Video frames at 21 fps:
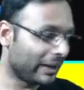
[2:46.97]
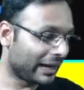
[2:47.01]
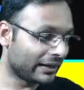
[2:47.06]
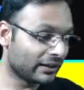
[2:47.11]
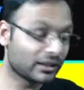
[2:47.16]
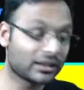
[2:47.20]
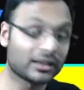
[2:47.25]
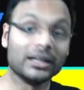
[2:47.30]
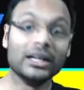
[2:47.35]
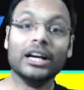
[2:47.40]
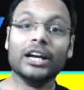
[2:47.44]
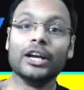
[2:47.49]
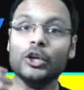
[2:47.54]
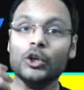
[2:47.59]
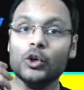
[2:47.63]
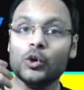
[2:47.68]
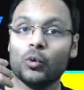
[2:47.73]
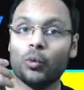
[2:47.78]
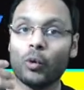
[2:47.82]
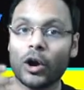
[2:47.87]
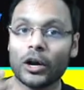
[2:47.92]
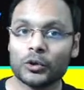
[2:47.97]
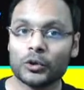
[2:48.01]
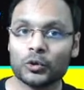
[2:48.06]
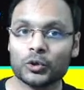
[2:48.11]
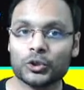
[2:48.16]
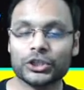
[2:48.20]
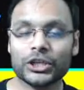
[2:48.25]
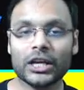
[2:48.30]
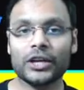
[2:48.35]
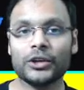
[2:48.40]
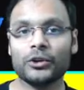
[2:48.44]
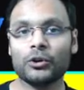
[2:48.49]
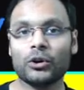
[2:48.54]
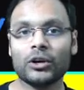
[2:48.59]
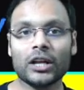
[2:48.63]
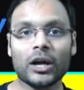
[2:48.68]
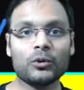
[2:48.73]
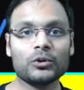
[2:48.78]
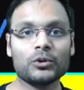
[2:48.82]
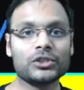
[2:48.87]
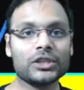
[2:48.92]
manner, you want to share your
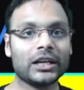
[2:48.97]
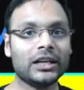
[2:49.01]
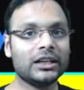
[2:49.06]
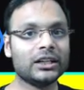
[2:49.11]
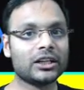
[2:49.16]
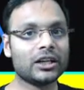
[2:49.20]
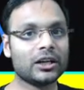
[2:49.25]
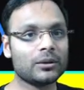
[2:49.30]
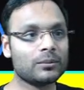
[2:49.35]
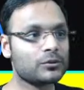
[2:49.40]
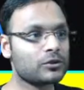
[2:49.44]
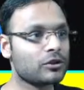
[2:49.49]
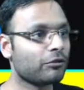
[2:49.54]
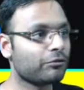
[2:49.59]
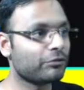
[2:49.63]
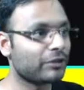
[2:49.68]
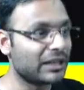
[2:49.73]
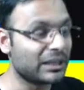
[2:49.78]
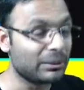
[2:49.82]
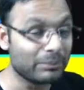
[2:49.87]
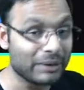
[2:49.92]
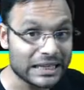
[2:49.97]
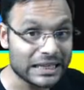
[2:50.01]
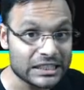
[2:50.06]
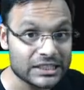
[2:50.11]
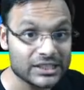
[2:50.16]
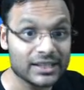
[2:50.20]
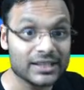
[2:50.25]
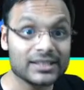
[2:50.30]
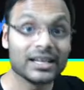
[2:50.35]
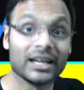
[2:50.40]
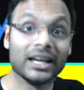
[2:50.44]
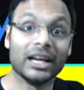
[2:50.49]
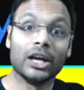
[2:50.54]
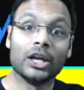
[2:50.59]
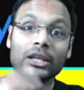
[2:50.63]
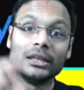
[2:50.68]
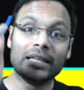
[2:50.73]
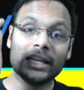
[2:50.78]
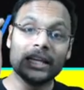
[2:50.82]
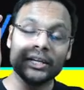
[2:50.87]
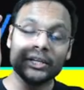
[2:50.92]
doubts in terms of images,
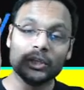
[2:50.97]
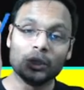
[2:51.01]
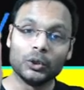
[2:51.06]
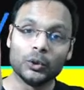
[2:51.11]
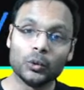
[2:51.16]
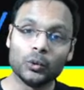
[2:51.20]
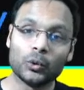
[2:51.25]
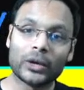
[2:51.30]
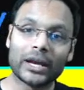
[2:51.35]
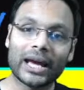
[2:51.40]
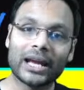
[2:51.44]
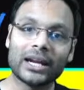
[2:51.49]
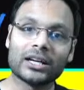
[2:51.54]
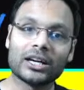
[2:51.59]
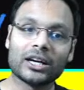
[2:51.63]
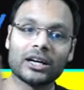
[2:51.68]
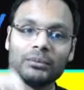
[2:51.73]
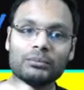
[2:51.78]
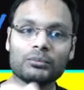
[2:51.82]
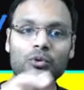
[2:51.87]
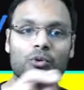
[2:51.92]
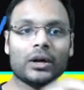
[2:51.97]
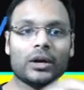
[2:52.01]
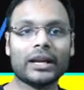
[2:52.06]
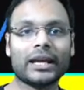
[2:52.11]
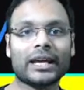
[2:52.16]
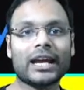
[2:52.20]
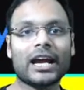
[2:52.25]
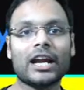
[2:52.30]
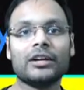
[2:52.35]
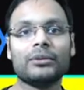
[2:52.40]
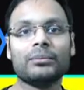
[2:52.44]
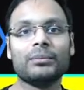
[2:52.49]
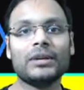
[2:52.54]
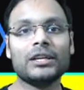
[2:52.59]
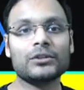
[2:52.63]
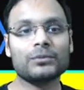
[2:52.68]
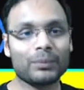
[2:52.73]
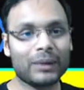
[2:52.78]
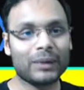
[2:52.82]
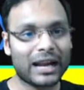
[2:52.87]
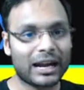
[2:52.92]
then you can come to
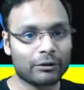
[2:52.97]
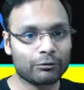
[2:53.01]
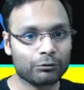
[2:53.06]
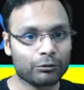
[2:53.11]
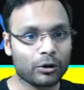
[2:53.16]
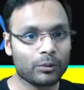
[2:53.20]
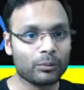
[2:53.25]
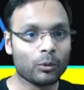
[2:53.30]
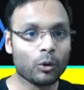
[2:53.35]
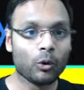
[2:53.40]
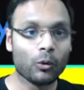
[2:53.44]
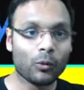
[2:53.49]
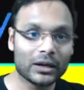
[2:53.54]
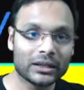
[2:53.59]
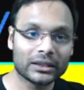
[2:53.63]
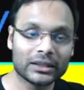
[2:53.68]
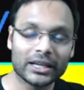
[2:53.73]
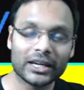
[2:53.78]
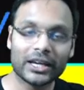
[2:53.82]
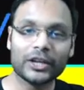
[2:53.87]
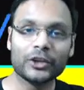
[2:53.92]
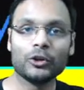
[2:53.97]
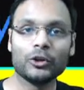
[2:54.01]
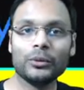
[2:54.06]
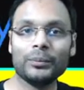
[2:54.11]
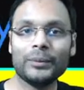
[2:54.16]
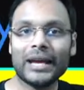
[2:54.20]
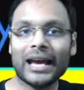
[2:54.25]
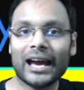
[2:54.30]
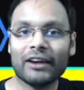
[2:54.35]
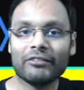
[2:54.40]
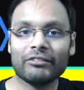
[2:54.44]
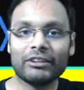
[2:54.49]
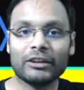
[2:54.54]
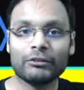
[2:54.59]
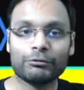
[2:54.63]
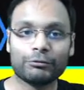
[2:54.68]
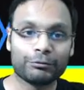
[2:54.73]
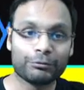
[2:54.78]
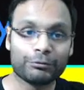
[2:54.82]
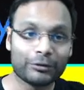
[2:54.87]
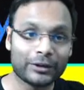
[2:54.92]
Unacademy's platform. Over there you'll be having
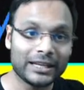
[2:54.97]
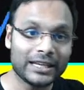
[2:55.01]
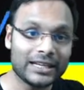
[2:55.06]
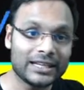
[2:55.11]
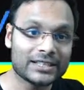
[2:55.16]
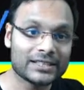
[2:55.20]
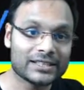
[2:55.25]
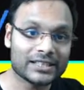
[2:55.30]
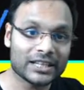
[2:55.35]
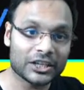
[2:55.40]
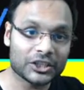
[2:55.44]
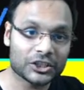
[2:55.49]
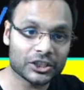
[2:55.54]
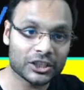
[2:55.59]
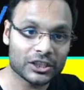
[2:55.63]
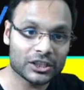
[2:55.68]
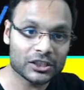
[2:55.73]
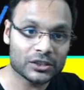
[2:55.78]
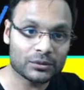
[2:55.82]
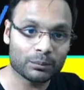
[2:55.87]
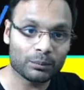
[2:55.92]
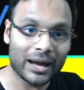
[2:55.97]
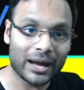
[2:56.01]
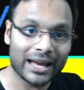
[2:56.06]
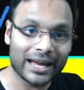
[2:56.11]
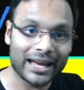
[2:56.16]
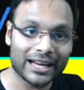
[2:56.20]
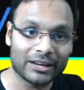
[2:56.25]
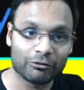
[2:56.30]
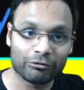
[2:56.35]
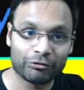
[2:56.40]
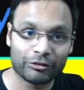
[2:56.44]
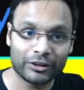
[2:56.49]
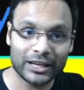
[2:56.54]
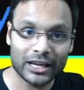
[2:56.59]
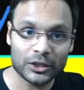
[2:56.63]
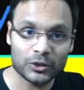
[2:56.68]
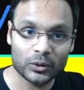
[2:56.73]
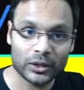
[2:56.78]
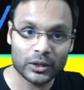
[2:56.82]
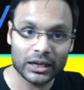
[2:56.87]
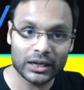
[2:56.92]
free sessions by every
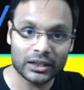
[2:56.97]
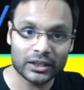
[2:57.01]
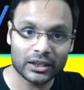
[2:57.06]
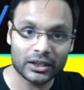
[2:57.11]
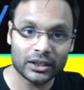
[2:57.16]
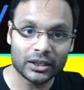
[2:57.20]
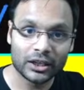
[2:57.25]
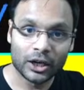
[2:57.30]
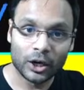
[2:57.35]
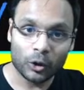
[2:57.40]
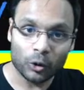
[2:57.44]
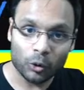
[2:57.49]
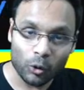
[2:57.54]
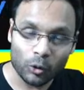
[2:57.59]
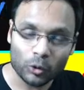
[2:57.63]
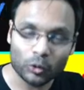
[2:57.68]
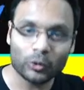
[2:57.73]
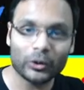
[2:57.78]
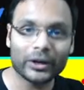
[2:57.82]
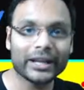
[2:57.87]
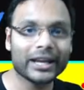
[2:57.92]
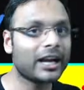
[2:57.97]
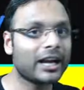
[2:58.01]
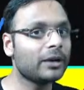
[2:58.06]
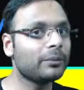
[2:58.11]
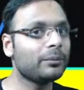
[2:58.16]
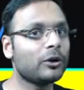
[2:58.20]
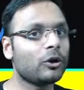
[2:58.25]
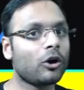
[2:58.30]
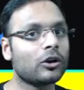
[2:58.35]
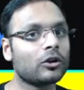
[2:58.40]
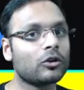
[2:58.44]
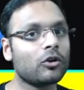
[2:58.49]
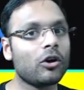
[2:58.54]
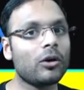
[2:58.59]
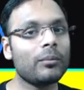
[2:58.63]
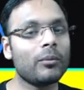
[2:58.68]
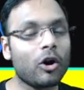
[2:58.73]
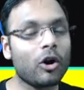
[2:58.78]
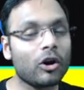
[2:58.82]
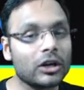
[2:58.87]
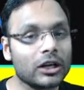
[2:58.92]
educator. Go to
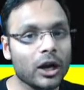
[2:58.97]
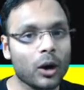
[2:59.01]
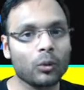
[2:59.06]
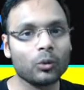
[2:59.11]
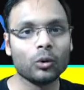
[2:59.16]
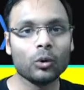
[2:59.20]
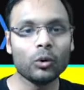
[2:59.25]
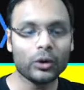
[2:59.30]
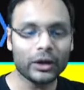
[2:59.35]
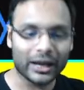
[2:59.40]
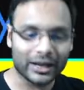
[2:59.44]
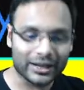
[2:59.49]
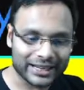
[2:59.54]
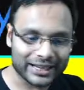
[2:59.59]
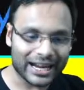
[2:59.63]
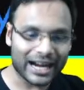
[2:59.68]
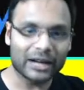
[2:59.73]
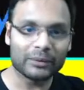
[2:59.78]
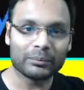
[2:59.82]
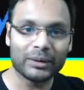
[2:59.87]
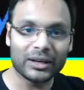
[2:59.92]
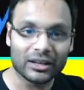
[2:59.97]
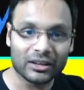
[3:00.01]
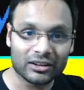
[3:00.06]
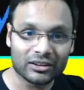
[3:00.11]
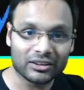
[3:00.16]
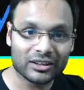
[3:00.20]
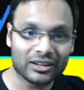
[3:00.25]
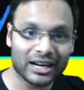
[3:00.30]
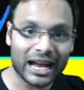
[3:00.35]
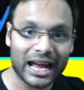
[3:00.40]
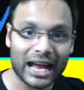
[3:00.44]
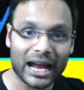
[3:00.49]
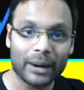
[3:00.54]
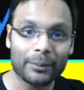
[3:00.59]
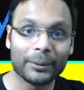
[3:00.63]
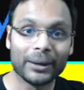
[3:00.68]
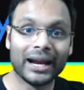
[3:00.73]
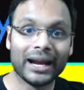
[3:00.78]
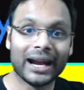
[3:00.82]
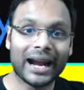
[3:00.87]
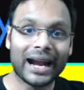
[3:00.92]
unacademy.com or download Unacademy Learner
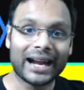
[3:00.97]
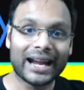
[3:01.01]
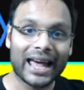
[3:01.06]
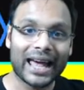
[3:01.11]
app and